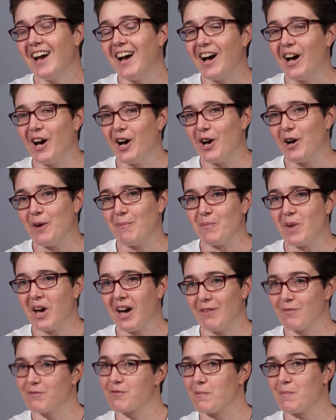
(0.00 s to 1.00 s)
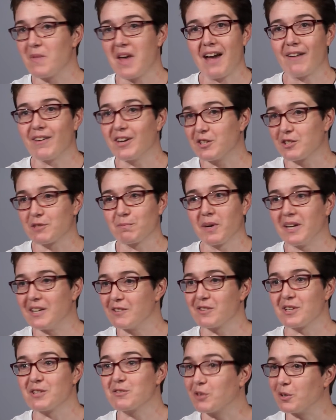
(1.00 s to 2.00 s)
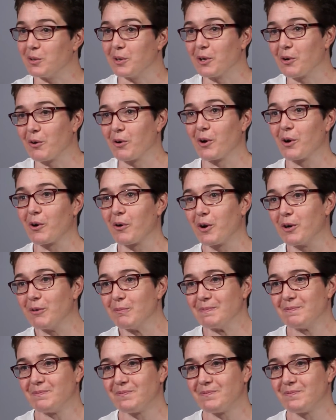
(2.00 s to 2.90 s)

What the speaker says: And from there, my interest grew and grew and grew.